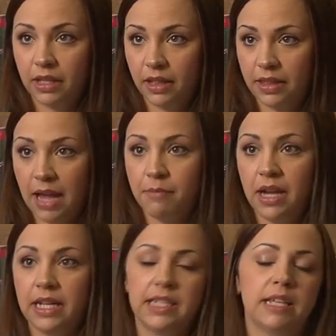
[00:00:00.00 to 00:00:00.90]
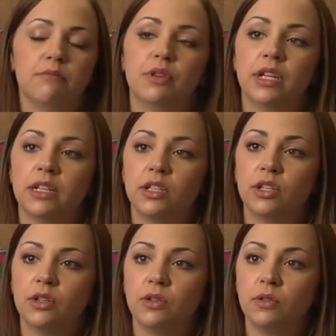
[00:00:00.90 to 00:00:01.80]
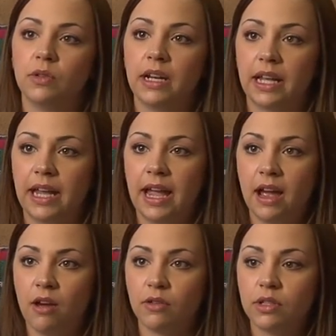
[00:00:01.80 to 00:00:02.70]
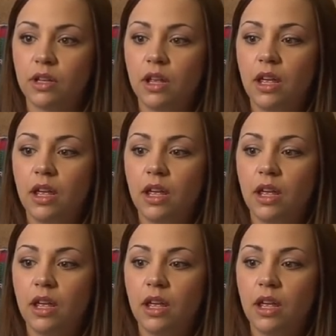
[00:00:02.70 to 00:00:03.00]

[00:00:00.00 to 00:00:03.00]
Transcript: That money is then put into an account